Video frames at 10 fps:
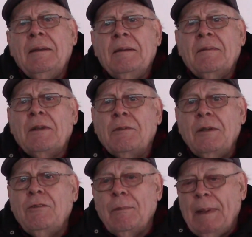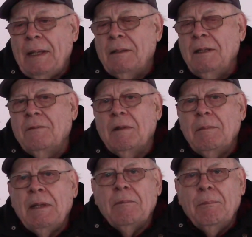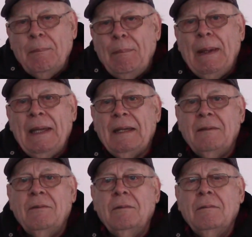they treat you badly, if they make bad